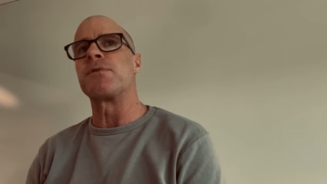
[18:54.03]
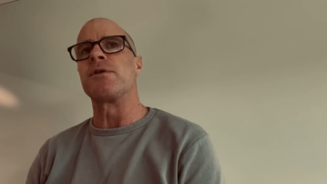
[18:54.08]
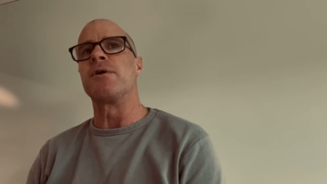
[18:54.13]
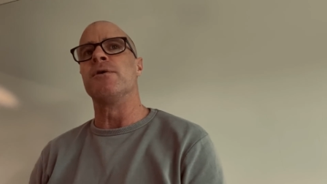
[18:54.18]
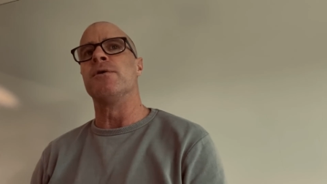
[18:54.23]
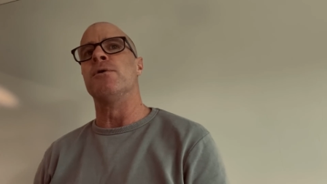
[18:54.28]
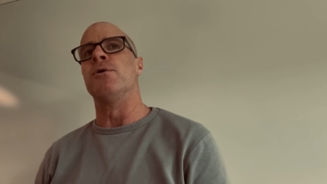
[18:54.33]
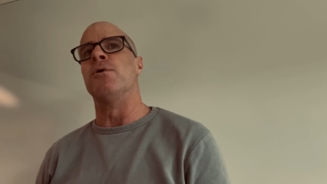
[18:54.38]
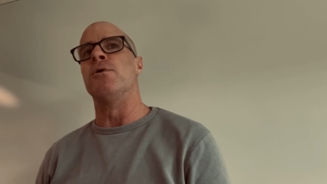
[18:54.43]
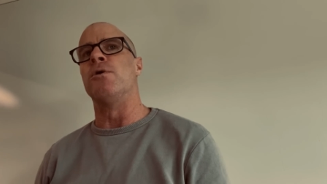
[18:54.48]

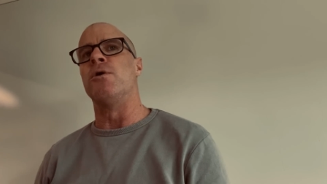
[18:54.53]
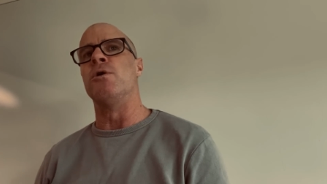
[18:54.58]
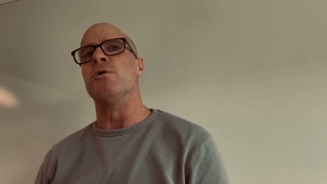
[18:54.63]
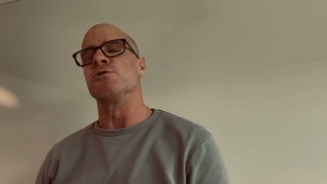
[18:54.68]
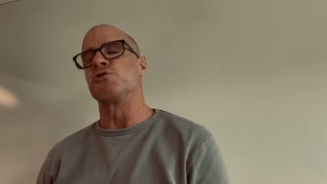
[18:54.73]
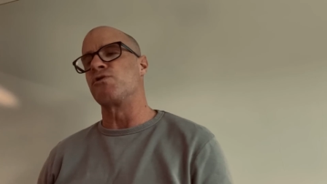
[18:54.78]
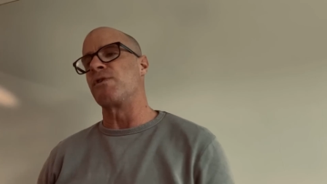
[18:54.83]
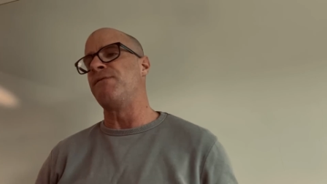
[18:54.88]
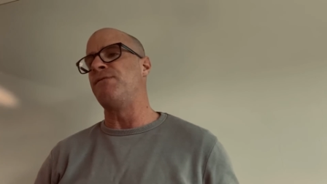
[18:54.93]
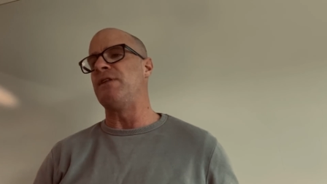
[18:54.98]
or
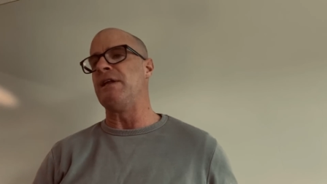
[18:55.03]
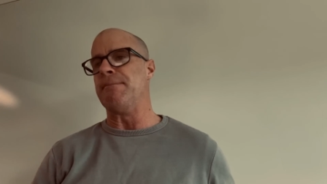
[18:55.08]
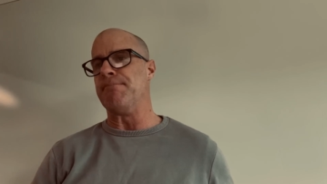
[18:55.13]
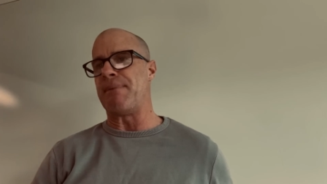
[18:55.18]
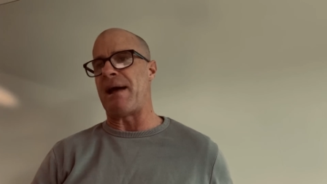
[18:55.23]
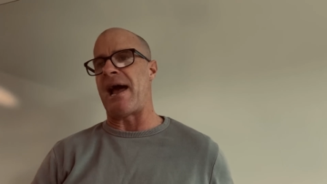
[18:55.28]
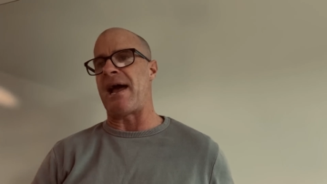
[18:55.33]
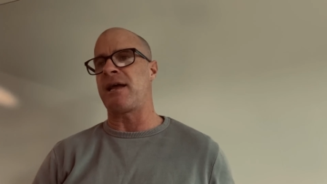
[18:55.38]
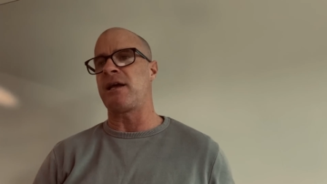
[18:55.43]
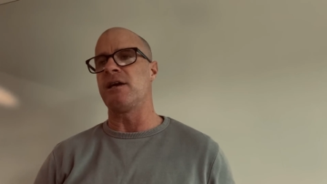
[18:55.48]
drifting
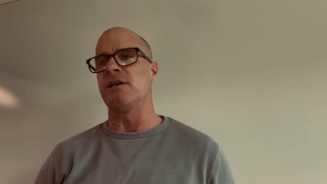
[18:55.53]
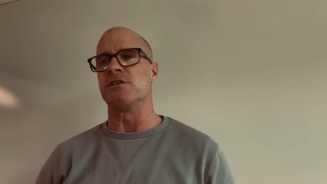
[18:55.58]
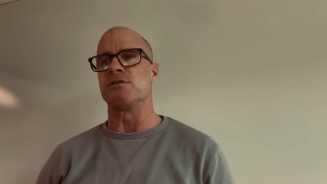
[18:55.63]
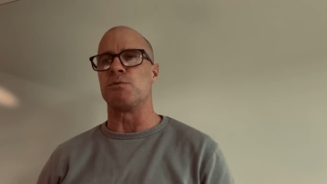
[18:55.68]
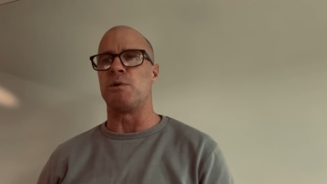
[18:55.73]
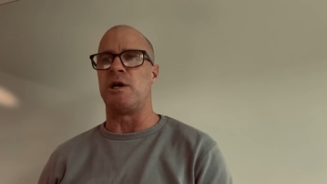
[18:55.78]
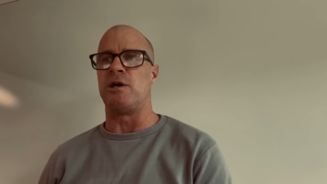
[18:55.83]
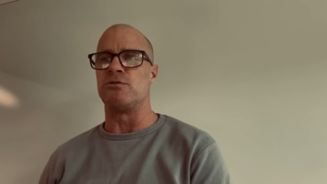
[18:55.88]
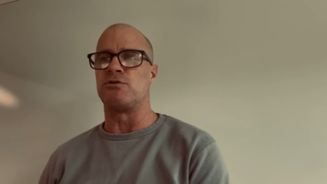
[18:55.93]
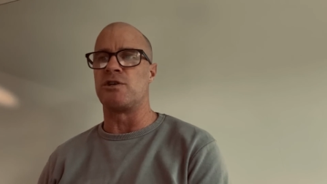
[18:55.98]
back as
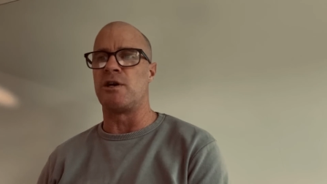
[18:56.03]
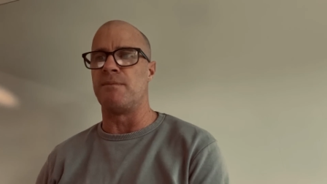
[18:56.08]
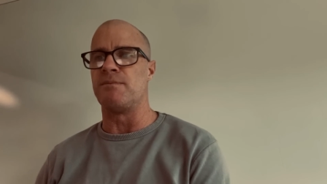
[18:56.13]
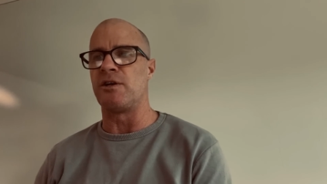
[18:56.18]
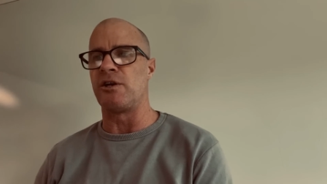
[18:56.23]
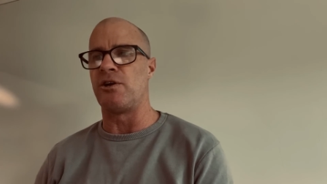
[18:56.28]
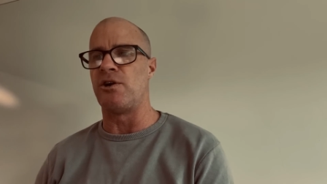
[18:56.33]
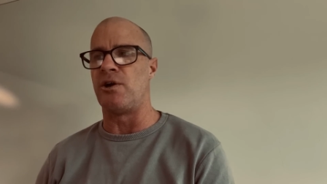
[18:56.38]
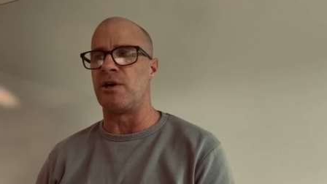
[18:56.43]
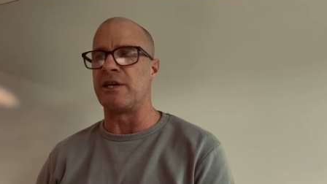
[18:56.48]
well, Tom
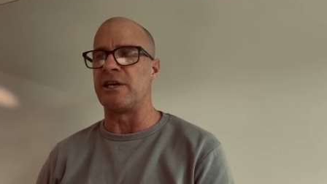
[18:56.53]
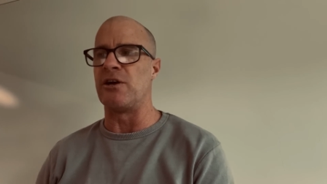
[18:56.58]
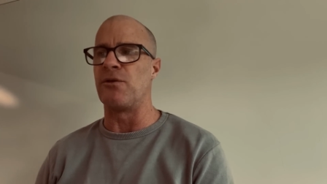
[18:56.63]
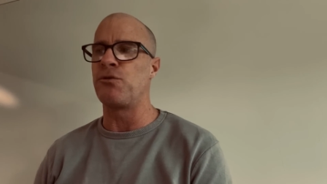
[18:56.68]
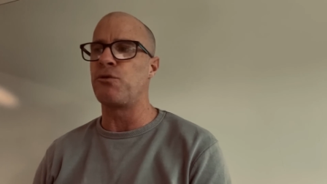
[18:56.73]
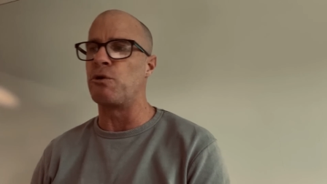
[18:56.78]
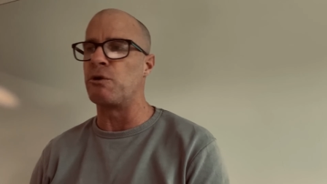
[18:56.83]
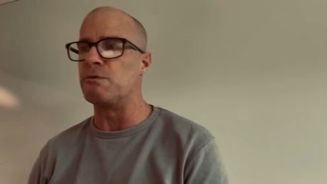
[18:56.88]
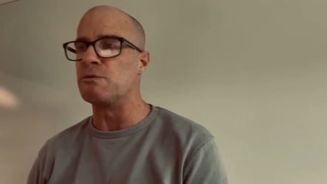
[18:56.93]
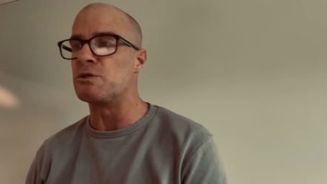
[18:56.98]
De Conning. I
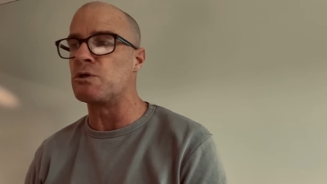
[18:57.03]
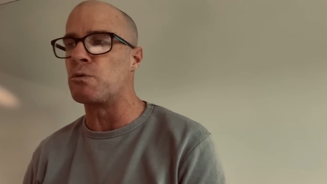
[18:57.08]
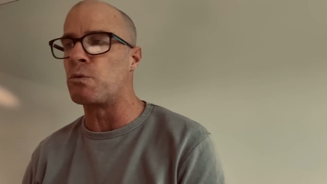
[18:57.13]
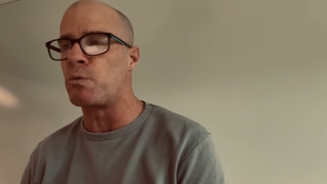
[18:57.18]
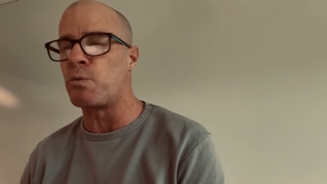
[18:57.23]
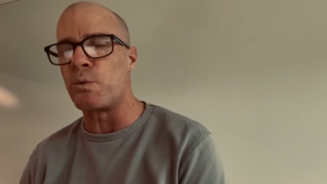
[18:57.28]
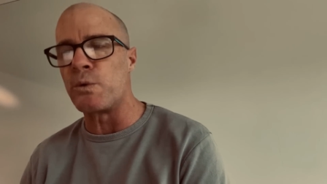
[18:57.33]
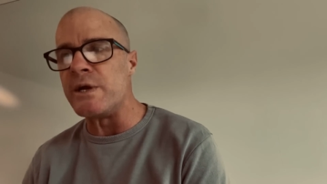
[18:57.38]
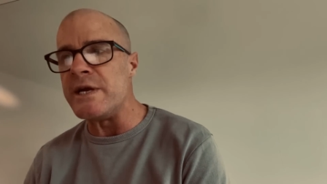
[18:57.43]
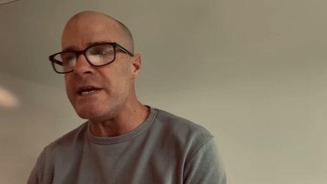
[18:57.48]
thought it was a
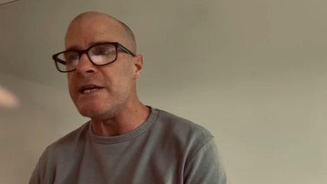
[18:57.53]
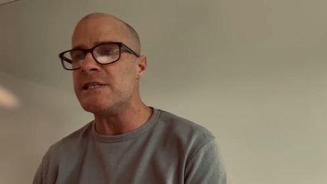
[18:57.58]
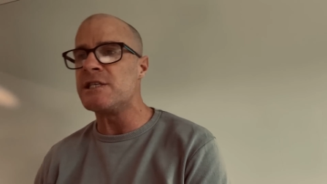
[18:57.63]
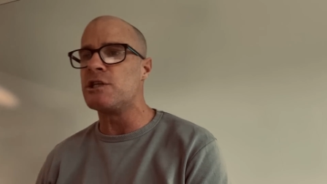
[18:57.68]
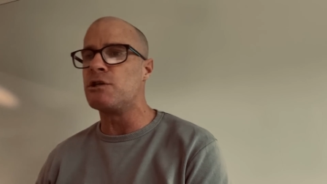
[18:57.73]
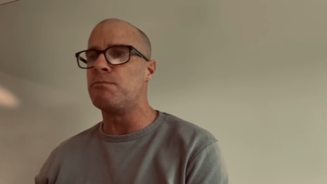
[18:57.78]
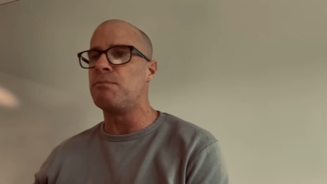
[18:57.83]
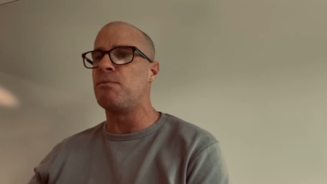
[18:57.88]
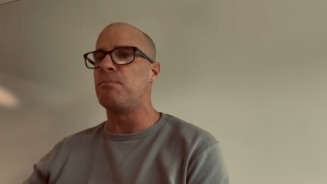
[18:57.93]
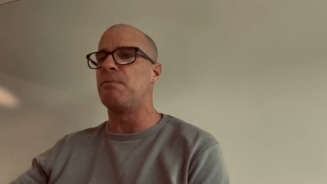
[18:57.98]

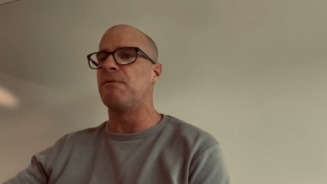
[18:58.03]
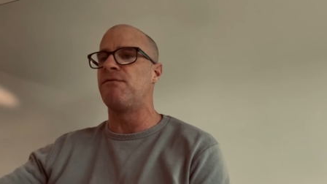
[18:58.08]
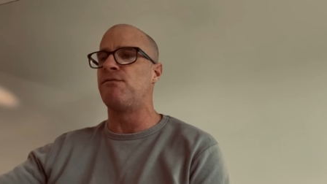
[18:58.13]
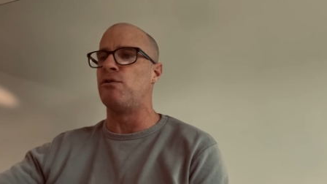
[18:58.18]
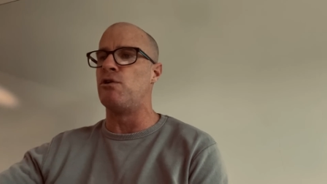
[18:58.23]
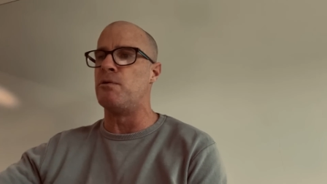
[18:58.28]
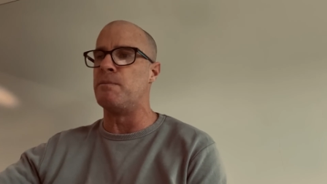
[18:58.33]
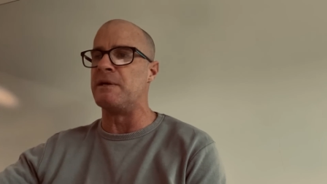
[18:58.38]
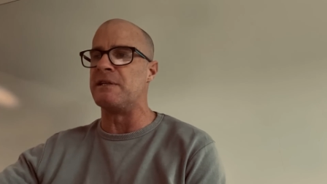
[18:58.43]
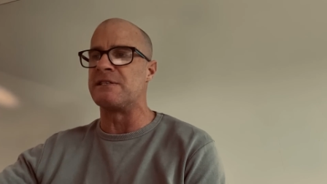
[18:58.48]
reasonable
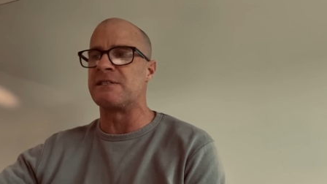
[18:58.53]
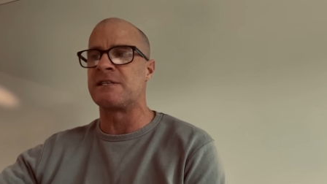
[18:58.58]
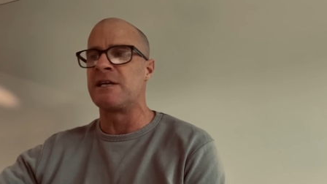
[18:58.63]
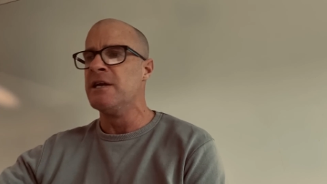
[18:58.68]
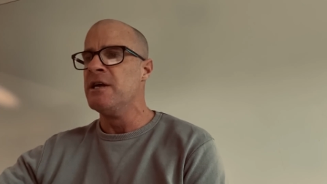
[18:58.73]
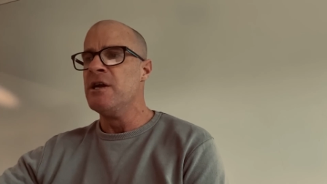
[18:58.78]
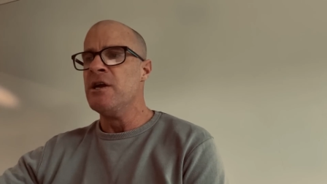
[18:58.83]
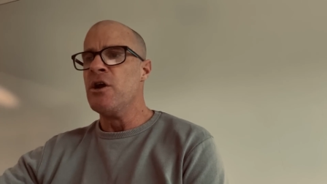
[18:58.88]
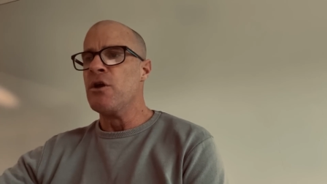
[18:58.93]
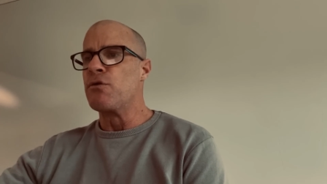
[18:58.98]
performance.
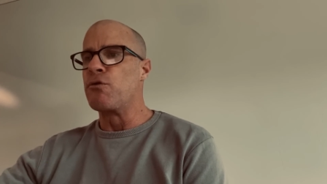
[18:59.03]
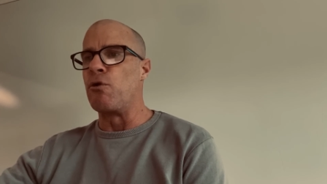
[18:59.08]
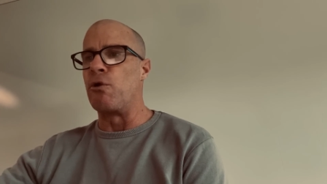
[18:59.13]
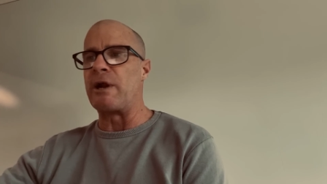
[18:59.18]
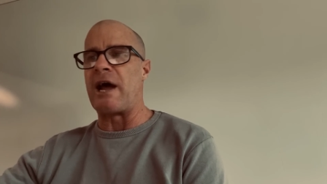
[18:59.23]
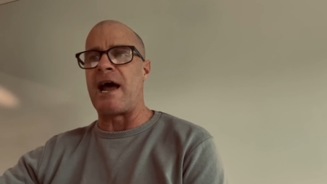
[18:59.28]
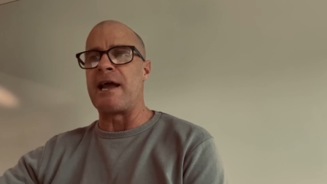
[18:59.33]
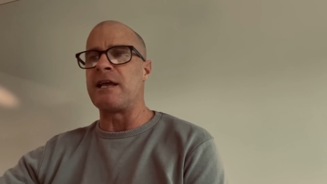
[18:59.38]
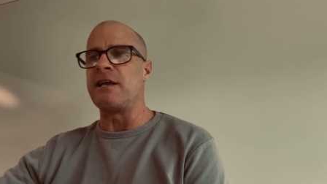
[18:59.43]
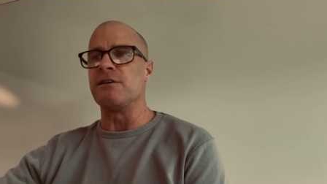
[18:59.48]

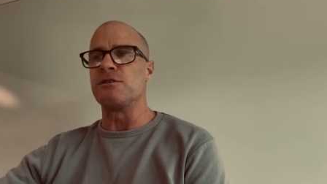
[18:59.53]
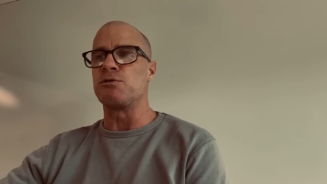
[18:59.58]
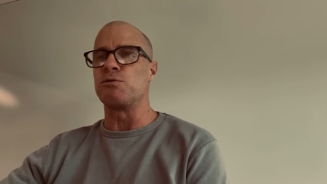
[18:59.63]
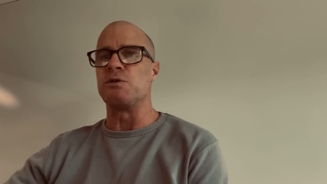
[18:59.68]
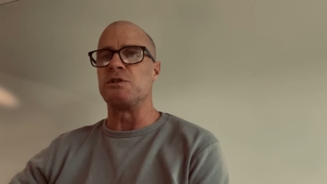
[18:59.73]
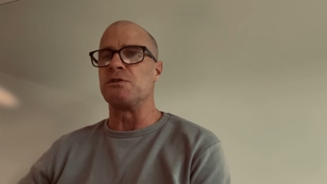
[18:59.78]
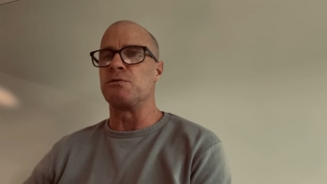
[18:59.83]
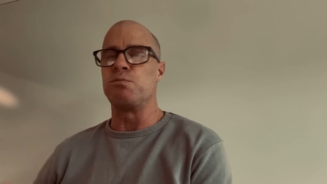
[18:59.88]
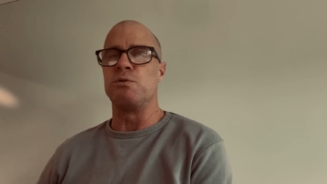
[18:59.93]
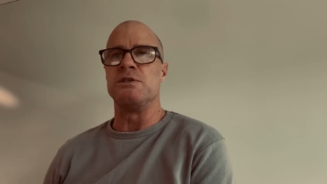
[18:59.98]
Thought Akers
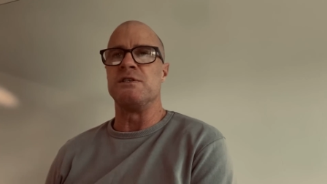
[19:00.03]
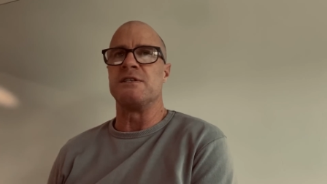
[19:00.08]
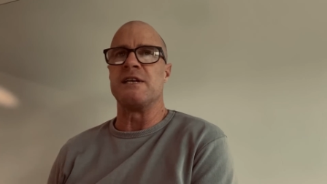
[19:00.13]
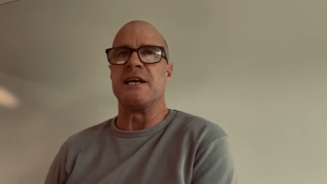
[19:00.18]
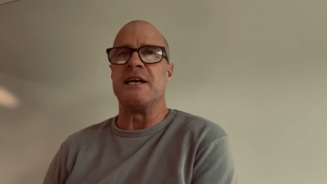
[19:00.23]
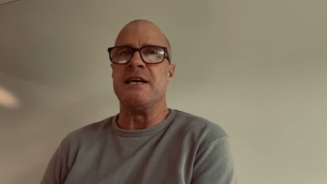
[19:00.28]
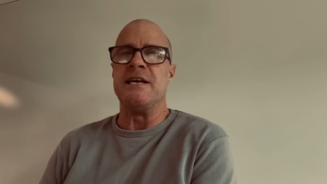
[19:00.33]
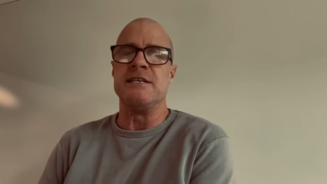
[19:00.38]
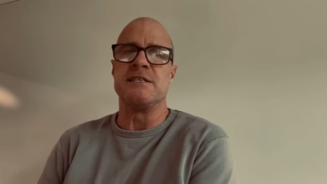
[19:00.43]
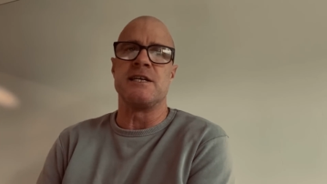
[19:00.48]

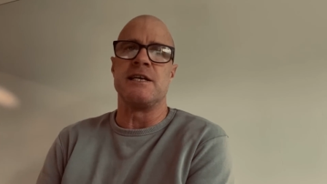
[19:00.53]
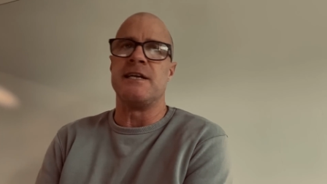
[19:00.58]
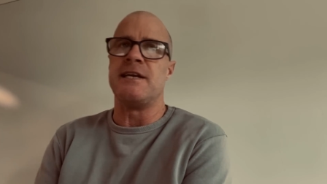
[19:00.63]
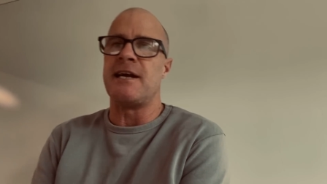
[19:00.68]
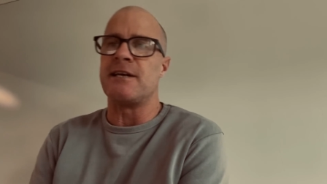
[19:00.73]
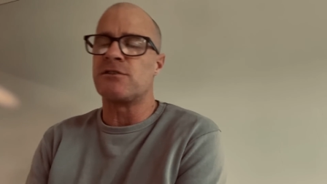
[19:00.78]
was easily in our